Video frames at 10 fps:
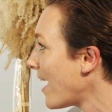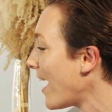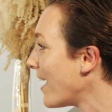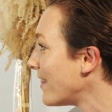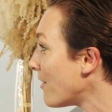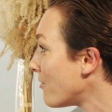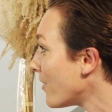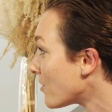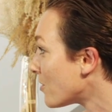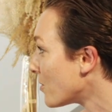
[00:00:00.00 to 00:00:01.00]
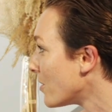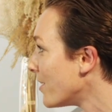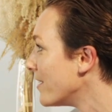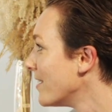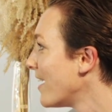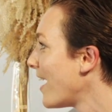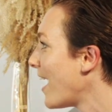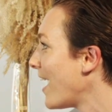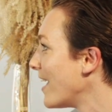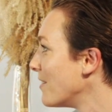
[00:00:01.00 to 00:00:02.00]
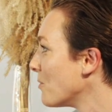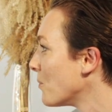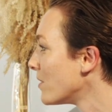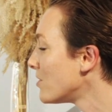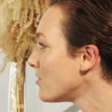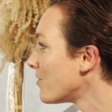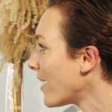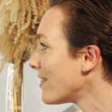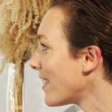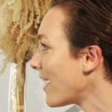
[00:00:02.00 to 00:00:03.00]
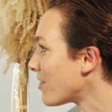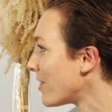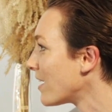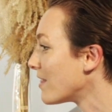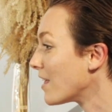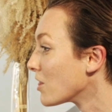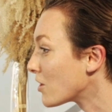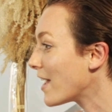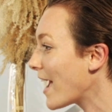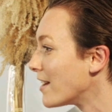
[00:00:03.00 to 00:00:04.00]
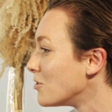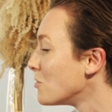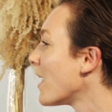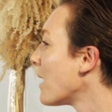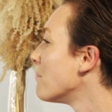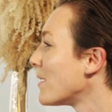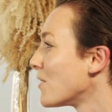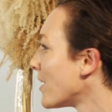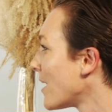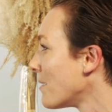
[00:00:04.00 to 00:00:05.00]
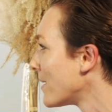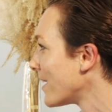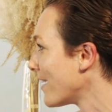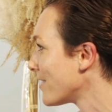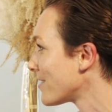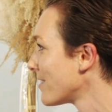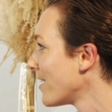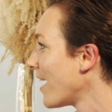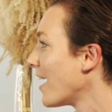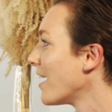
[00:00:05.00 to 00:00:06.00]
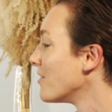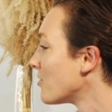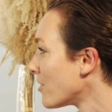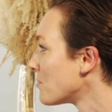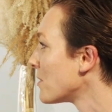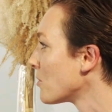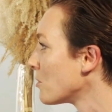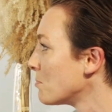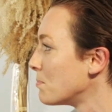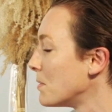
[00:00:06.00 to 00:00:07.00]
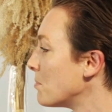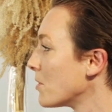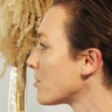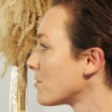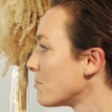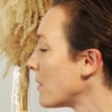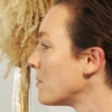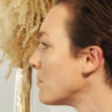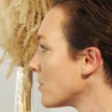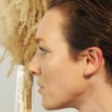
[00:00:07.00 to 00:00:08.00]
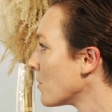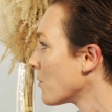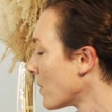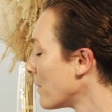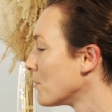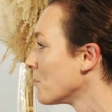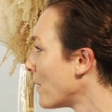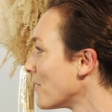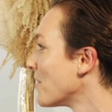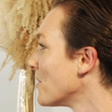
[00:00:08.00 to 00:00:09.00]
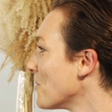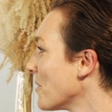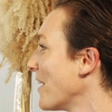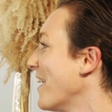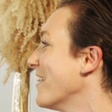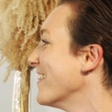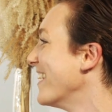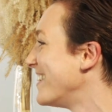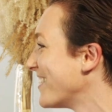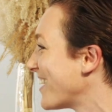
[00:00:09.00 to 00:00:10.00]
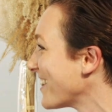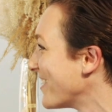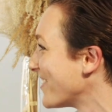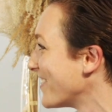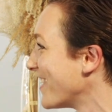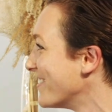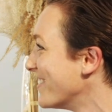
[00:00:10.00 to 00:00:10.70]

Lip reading: And that felt so good. And once you find that thing, then learn how to do that better than anybody else. And trust me, there will be books by people who were better than you are now, and you can learn from them.